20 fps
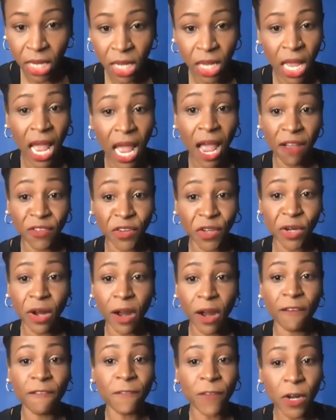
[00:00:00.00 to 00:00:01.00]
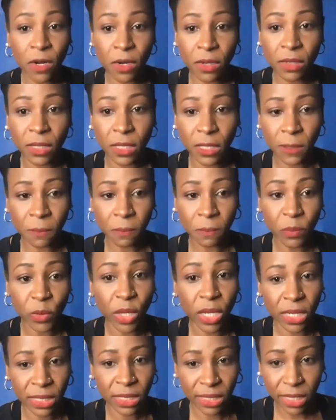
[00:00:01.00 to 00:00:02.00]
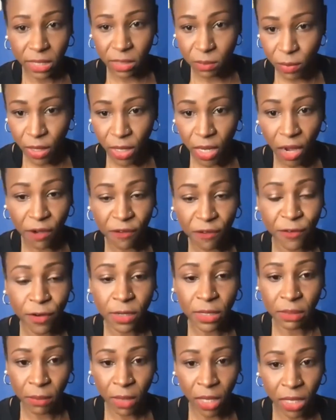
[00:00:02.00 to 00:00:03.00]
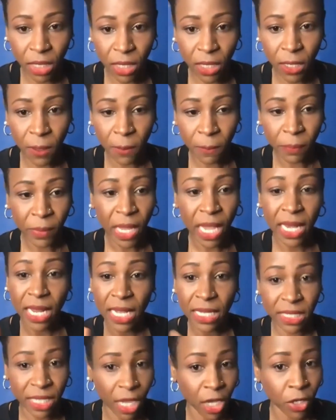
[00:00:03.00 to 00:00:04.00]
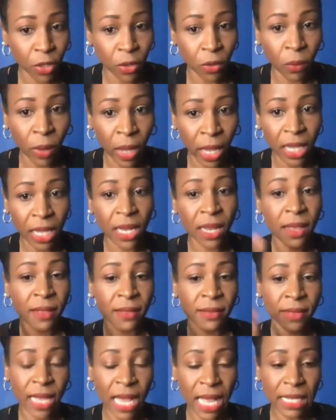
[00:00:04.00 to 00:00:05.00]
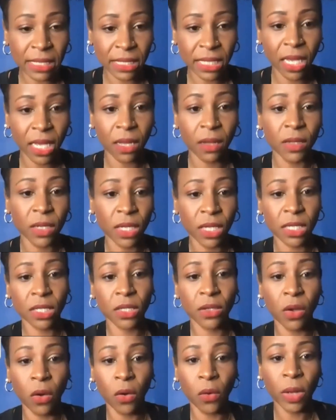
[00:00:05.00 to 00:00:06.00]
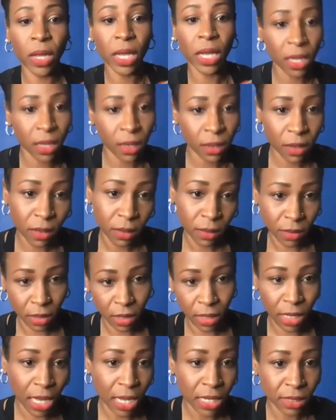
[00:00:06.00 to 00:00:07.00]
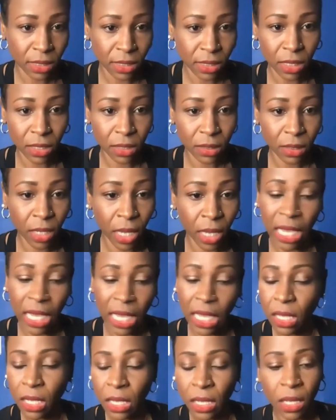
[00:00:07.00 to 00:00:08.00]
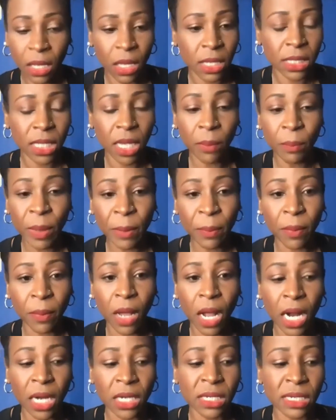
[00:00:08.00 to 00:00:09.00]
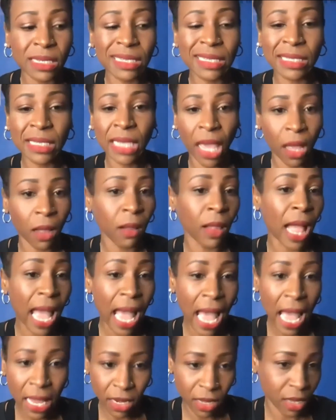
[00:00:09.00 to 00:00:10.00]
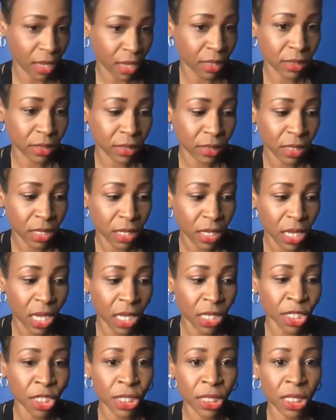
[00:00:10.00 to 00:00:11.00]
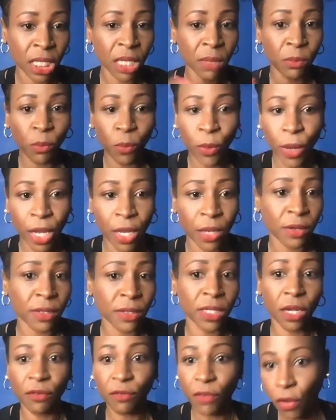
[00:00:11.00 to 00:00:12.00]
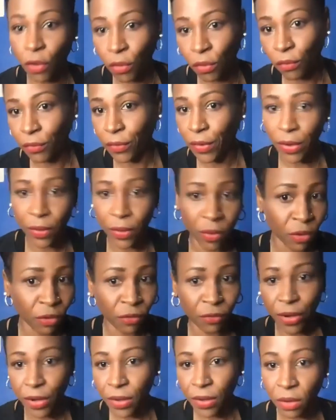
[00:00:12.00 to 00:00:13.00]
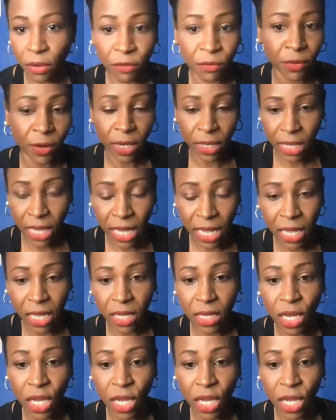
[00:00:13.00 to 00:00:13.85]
after our first assessment, our first meeting, and I take your weight, that scale needs to go in the closet. Like some people are just scale addicts and just keep weighing yourself over and over and over again.